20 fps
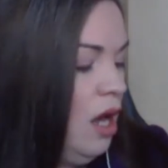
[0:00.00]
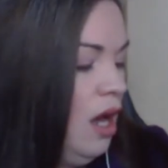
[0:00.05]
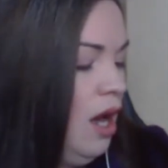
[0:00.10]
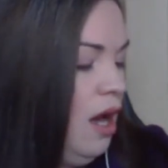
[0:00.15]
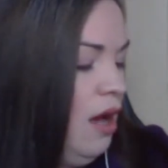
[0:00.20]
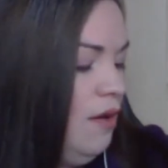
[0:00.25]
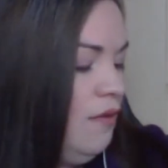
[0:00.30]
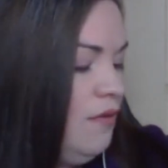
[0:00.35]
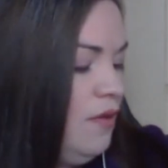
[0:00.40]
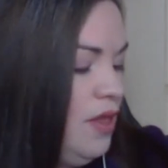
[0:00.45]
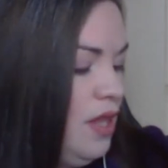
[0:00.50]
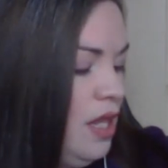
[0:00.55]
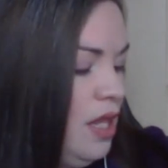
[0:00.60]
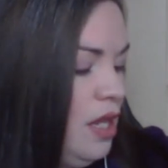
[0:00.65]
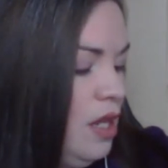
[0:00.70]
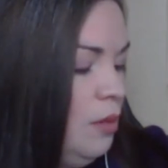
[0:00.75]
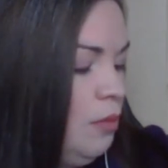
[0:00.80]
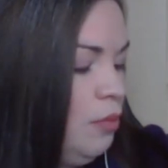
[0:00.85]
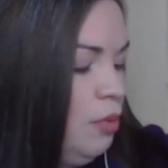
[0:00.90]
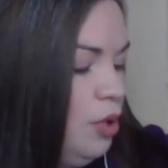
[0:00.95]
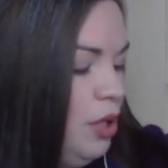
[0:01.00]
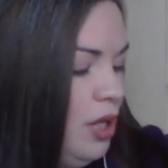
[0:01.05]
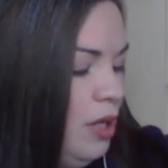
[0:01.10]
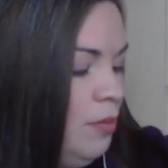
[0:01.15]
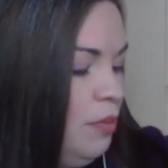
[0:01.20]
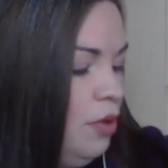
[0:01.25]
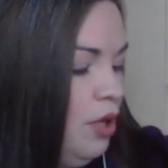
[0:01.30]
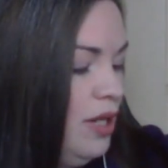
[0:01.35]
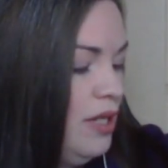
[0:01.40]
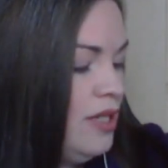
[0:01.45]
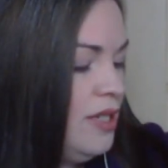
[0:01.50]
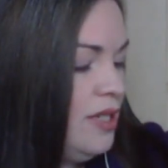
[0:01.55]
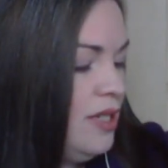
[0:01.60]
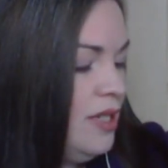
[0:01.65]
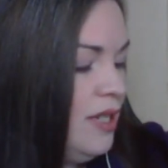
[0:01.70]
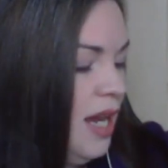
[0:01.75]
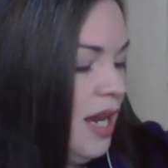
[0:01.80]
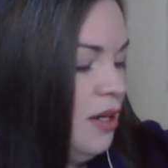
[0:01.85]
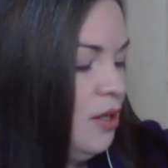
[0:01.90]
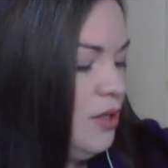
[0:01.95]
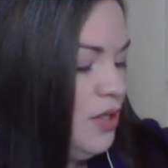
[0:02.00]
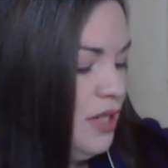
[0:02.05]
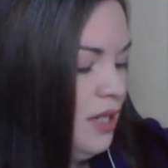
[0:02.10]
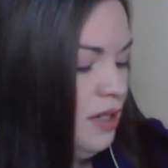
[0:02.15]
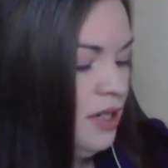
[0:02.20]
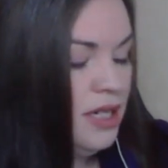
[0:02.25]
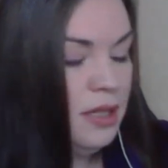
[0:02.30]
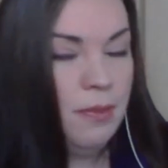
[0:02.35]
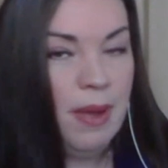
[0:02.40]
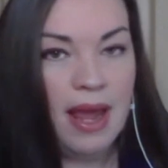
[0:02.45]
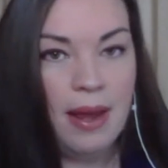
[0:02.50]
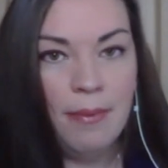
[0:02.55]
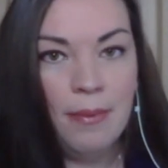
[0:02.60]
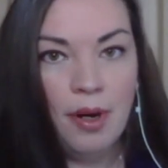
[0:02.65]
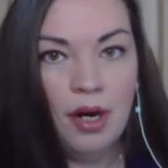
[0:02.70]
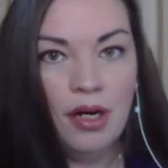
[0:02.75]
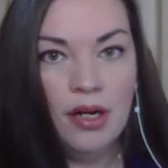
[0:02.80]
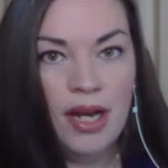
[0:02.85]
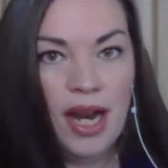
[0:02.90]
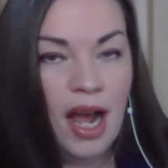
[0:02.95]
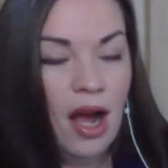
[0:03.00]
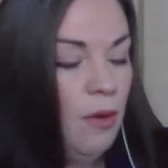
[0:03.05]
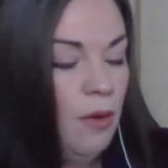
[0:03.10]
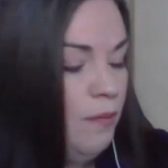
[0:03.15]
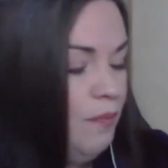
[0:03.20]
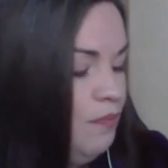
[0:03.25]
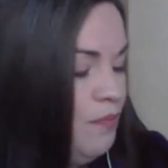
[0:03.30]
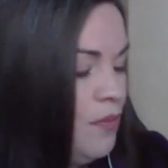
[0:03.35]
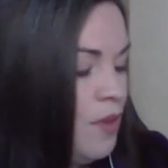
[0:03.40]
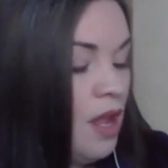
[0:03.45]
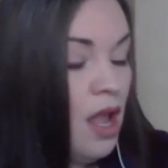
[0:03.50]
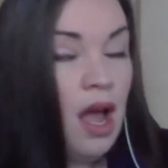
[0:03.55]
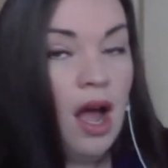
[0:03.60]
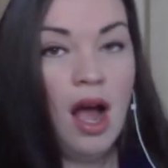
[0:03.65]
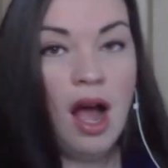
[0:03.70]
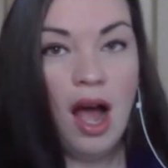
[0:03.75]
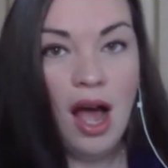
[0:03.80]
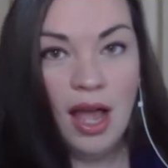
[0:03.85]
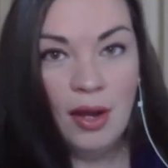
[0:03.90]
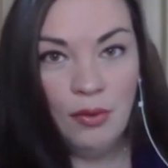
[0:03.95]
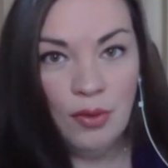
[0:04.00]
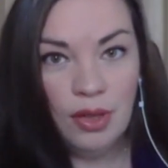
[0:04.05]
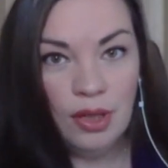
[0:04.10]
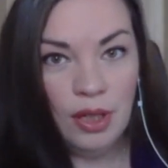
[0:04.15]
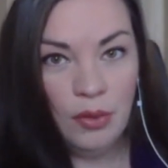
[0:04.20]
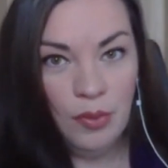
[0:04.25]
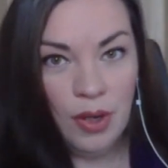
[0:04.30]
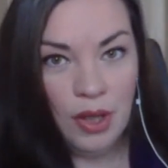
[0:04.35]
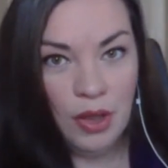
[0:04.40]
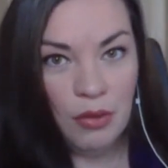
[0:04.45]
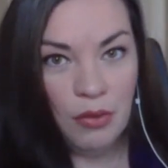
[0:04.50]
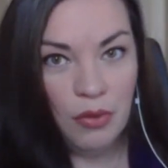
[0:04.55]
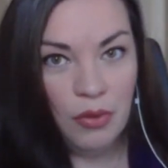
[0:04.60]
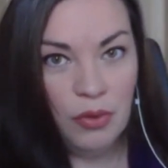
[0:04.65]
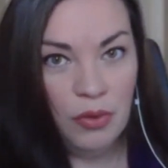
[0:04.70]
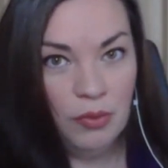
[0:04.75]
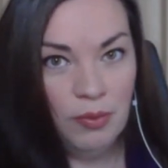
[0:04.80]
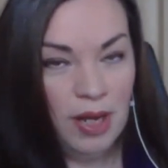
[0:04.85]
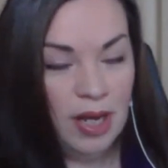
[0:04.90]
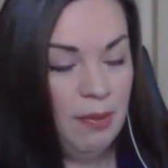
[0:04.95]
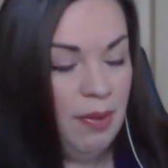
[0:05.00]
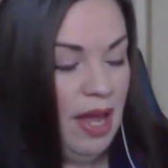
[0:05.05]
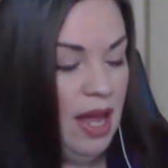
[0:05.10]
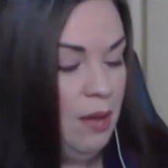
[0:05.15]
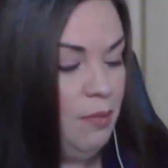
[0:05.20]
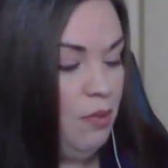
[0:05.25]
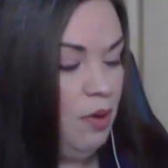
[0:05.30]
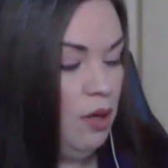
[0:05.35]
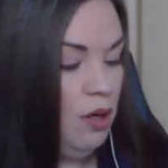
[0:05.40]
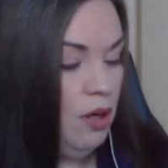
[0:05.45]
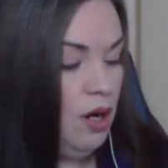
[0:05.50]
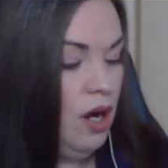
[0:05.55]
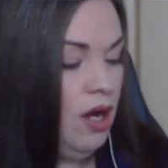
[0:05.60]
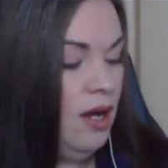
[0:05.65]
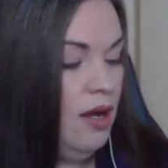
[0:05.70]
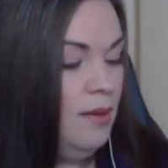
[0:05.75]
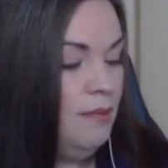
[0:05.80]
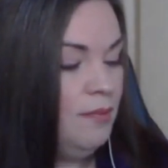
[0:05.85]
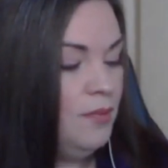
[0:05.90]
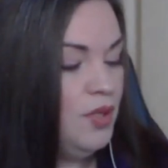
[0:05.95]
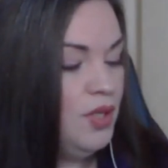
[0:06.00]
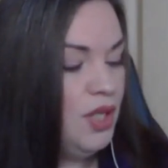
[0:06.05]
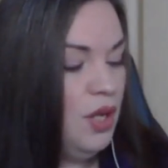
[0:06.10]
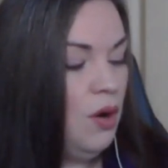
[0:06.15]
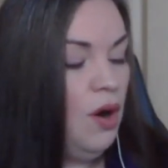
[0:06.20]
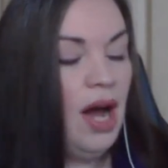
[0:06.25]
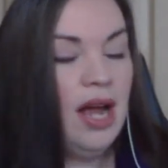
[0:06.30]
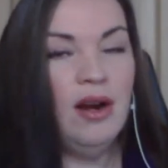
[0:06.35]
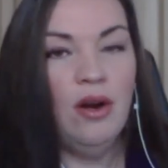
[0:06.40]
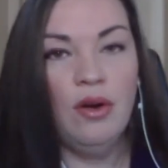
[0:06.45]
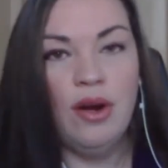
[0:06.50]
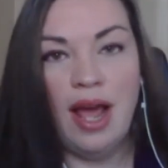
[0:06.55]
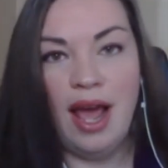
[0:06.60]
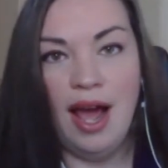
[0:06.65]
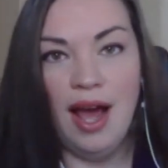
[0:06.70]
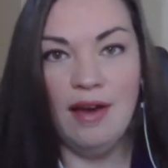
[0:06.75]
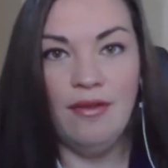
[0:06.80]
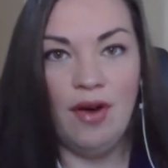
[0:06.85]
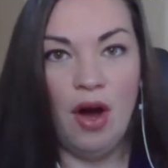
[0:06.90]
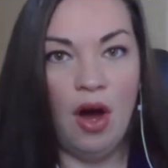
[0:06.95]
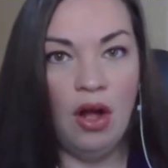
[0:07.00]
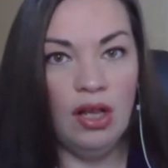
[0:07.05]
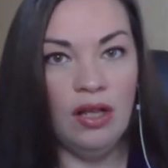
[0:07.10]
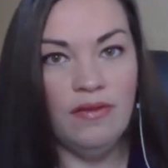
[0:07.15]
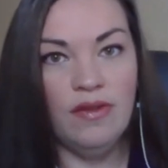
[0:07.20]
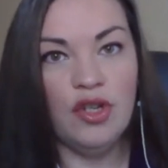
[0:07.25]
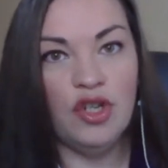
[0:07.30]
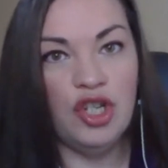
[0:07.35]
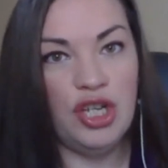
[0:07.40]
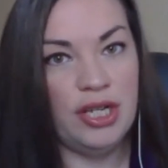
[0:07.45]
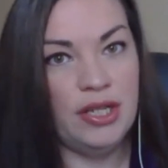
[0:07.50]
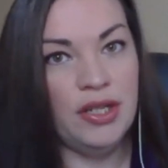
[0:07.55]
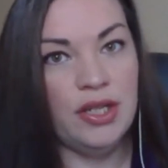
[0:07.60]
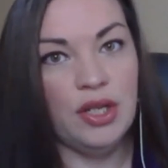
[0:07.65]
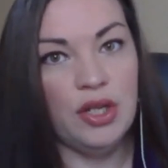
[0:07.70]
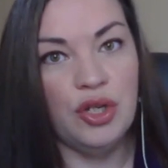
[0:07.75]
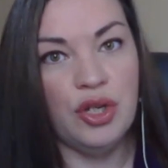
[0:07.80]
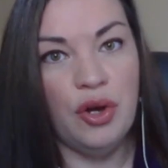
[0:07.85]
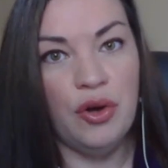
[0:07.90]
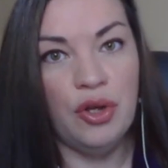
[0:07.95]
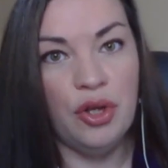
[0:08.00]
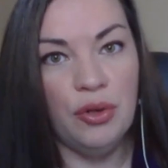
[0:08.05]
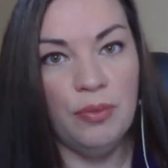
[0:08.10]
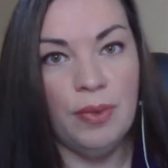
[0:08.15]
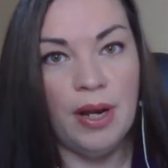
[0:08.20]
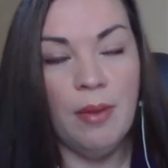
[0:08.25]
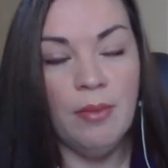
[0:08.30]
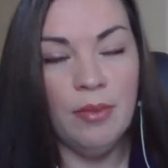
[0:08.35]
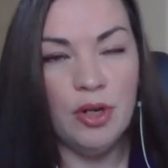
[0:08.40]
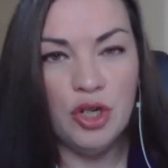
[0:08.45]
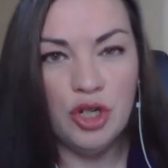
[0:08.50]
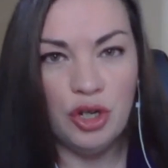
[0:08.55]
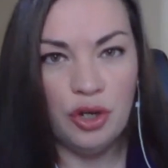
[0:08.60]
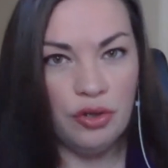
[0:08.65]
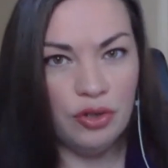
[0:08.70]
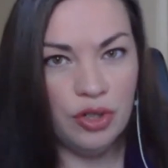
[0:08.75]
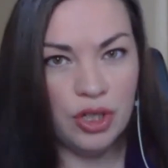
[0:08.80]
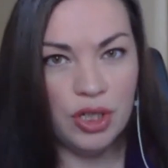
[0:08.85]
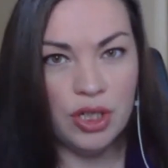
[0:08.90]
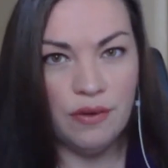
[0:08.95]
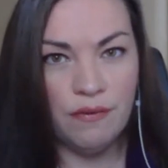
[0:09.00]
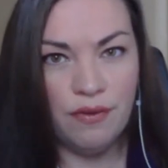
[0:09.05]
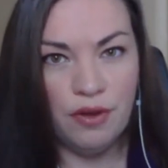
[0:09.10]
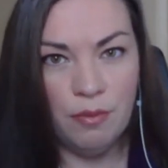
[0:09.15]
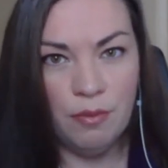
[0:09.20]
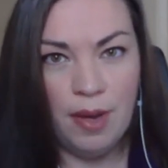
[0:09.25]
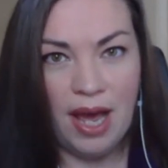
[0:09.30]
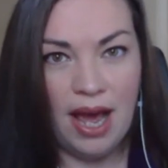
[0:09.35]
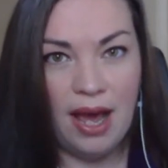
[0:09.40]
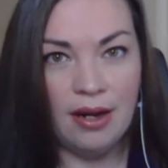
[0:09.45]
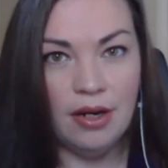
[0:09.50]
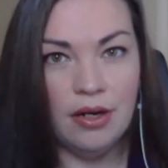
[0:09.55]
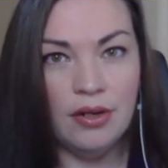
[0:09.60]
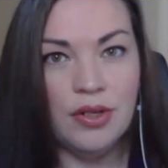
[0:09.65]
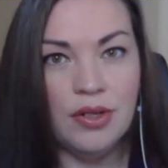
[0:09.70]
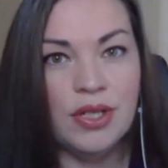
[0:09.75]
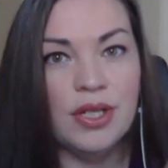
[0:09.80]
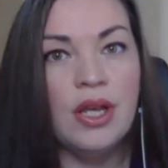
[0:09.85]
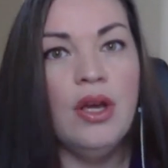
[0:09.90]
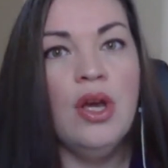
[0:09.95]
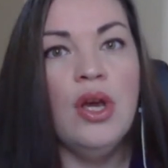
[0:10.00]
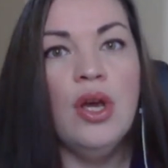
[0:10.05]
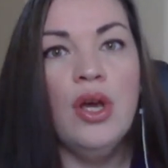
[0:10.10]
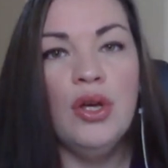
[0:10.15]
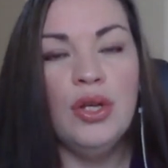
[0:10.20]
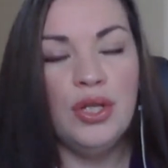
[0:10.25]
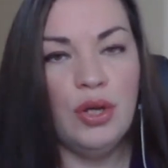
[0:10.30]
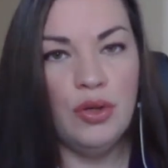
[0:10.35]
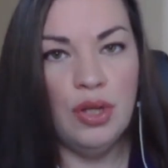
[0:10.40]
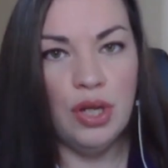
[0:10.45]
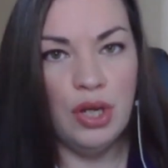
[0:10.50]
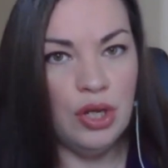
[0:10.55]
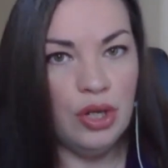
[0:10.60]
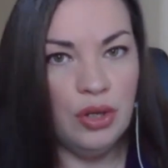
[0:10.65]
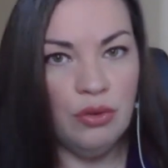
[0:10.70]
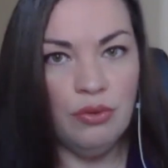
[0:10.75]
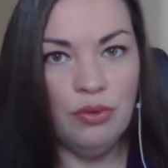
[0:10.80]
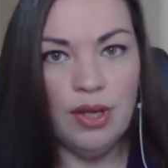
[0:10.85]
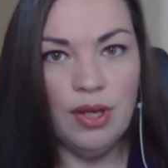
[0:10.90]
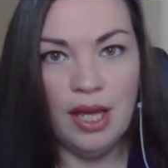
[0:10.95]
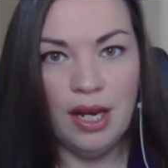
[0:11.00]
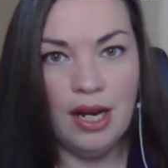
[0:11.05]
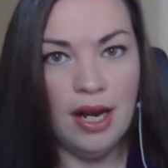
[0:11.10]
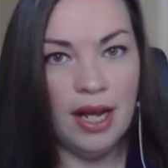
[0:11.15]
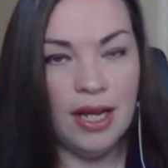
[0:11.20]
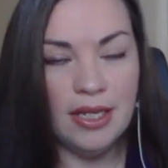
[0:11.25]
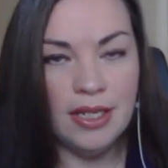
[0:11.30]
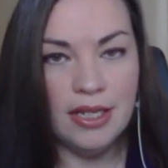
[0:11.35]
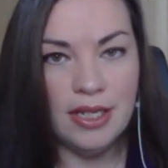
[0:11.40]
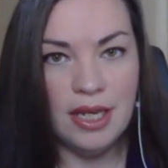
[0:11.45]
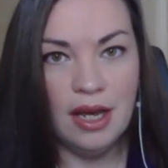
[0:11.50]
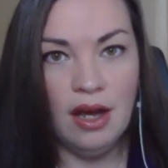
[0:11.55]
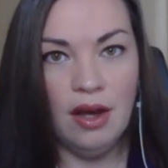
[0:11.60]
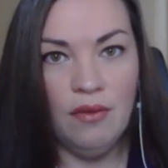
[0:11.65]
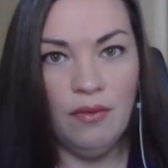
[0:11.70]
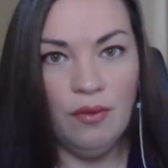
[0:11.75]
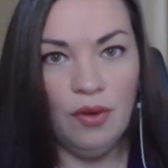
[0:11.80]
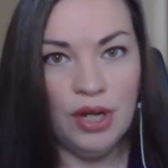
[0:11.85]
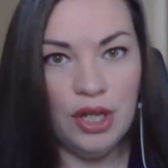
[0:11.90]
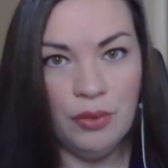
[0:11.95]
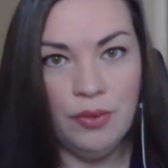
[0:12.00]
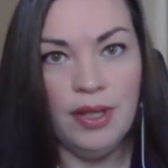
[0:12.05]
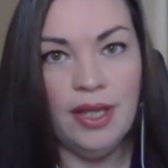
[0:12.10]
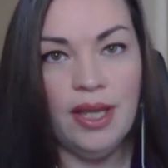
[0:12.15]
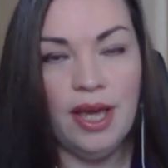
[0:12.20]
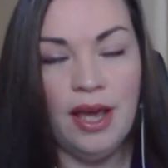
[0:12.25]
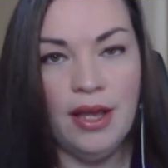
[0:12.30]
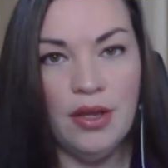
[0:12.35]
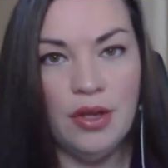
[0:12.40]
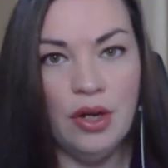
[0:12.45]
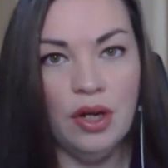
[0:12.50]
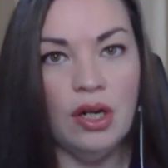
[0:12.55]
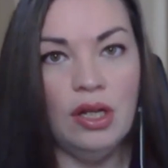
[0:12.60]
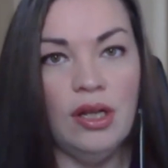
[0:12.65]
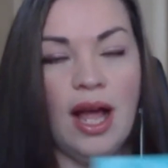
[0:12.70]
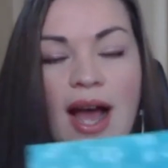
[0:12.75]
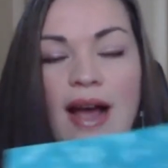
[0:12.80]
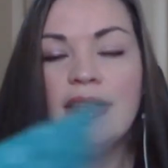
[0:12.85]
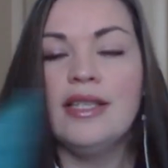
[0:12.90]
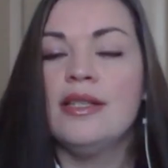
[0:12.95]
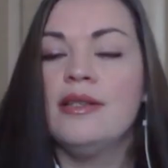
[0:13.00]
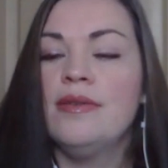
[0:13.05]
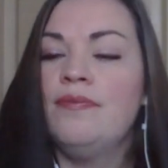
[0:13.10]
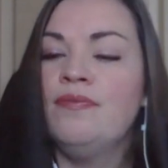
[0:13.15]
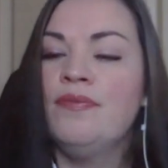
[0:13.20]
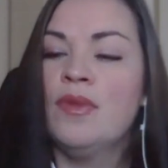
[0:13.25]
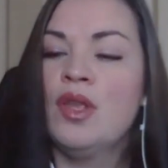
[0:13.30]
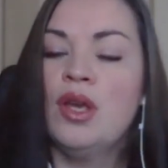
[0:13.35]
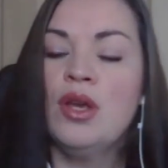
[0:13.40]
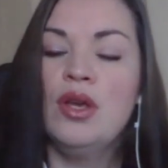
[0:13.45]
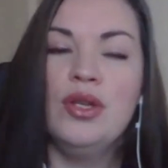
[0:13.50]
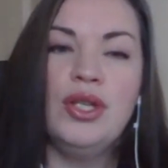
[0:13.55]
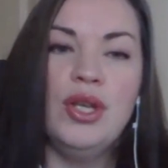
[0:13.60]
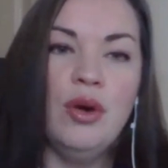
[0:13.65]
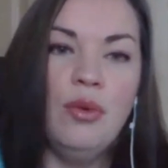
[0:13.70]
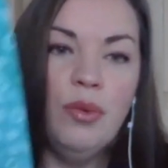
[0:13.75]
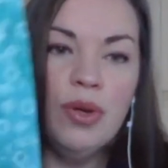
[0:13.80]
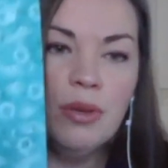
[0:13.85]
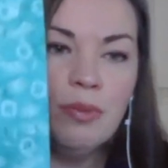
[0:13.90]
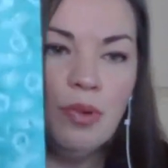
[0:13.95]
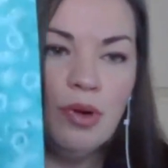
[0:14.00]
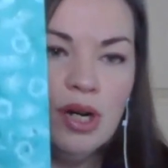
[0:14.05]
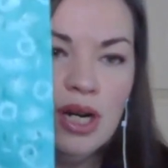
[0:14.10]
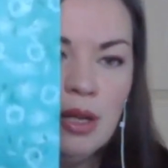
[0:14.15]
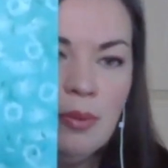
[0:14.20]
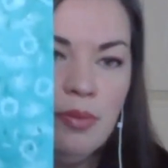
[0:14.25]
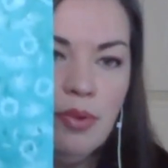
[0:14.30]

of the Pretty Prince Designer Series paper. Now, I really went through my paper, so I don't have all of the sheets to show you, but I'm going to show you just a few patterns so that you get an idea of what you would get in your class. So with Pretty